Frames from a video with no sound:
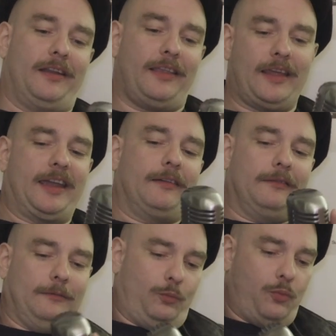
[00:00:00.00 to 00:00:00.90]
like
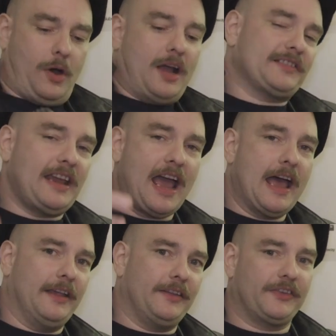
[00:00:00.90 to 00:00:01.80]
WotC
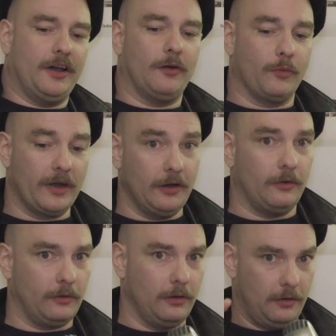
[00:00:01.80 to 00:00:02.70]
has a
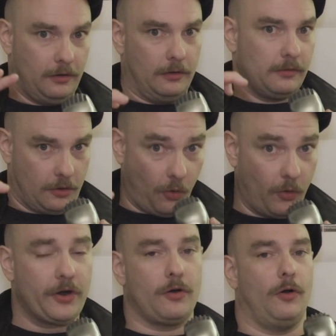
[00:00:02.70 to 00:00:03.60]
real
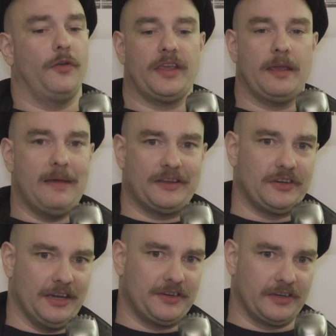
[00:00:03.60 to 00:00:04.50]
corner on the
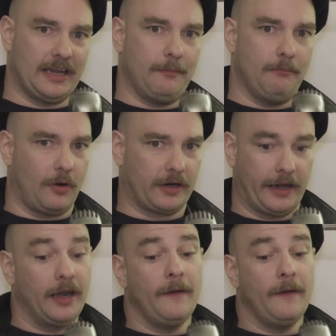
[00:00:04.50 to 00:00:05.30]
imagination game market,